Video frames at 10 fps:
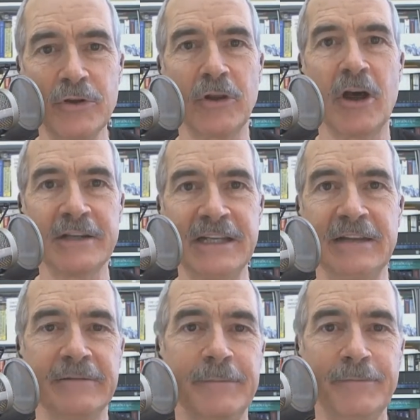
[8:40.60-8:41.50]
you're logged
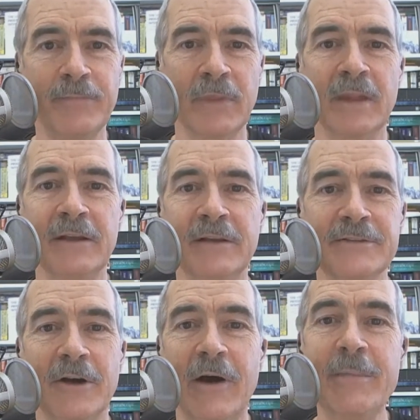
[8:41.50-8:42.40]
in.
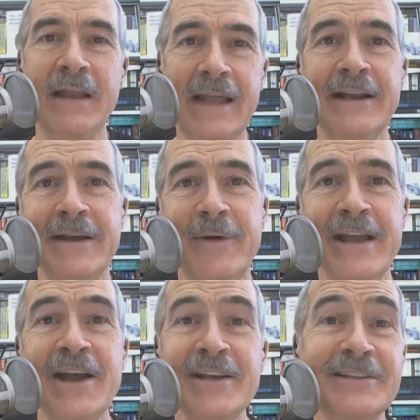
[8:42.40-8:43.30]
So, I mean,
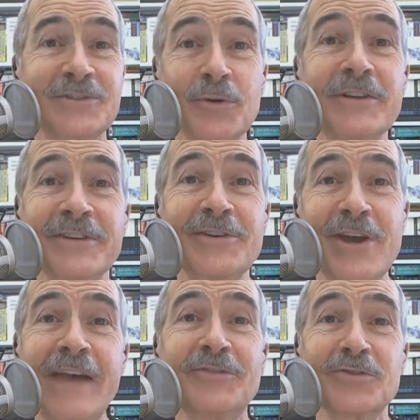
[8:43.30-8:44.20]
anyway, it's sort of
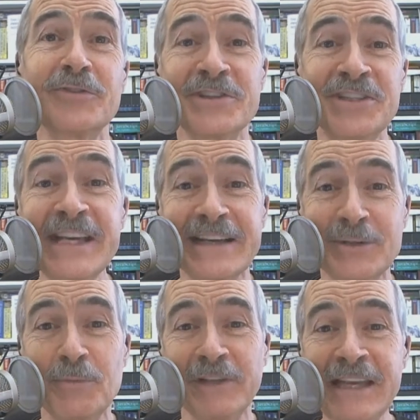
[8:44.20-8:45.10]
you have to sort of see
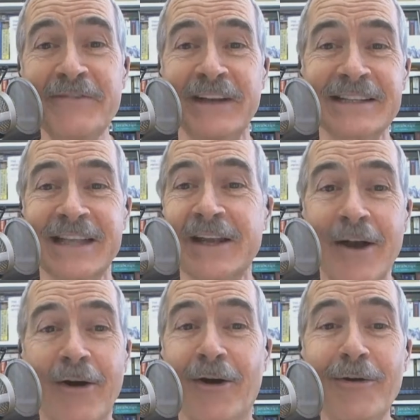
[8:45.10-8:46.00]
it to believe it. It's
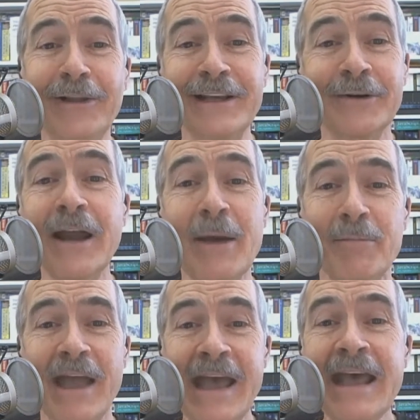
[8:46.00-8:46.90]
like, holy
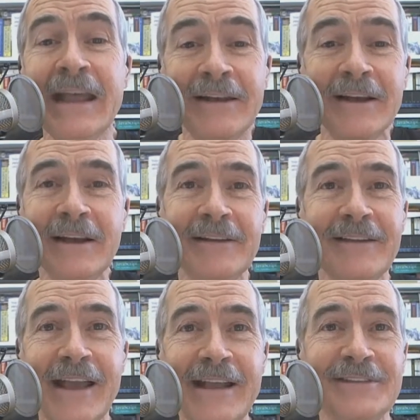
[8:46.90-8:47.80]
crap. And
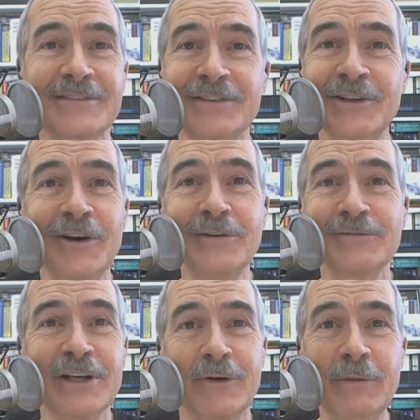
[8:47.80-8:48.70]
it's, you
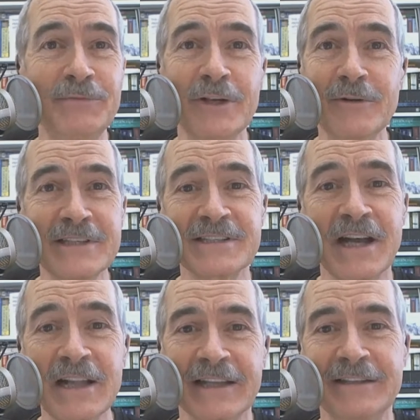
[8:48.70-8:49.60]
know, the crypto is
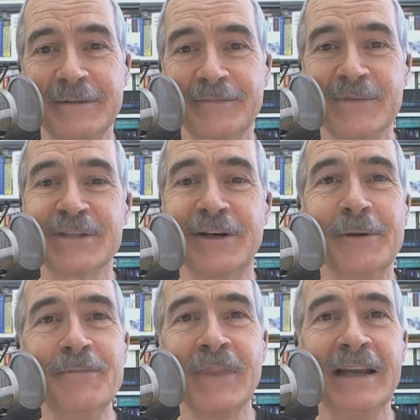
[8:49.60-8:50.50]
solid.
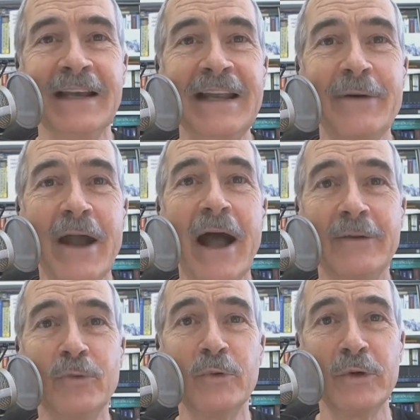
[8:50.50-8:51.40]
So, anyway,
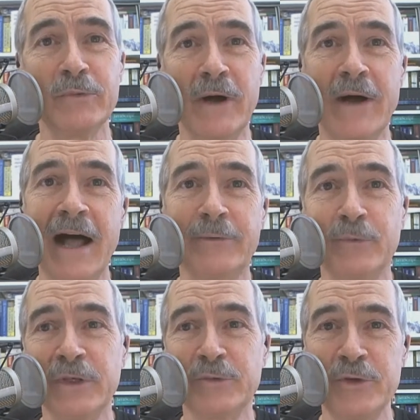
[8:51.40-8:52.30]

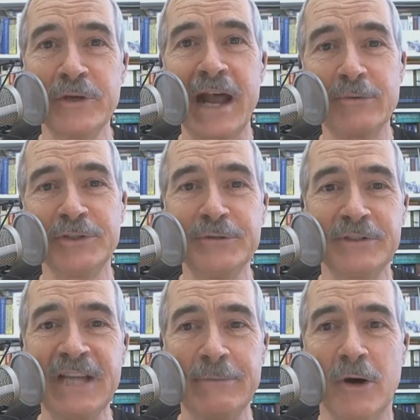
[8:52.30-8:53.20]
you and I will
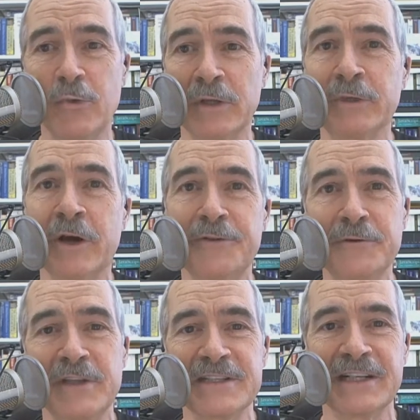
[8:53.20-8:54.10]
do a demo. We'll go
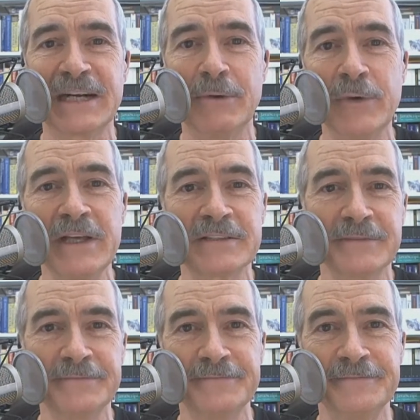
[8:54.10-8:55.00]
through this in a couple of
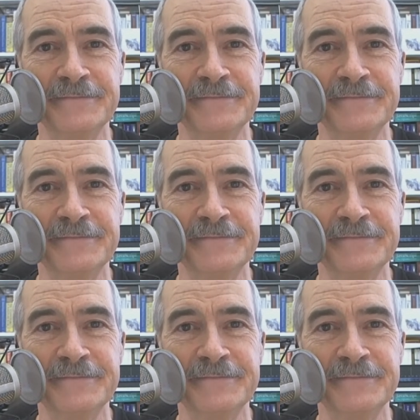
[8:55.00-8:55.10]
weeks.